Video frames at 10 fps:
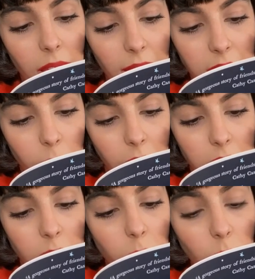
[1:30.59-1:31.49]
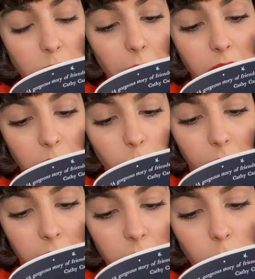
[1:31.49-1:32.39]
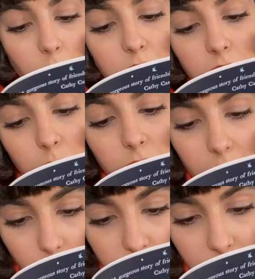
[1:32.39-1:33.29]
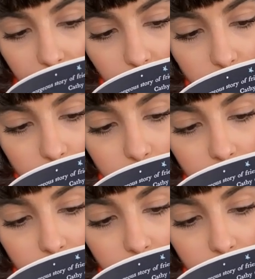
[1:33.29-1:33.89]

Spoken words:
Anyway, what about you, Elle? What do you think we should count?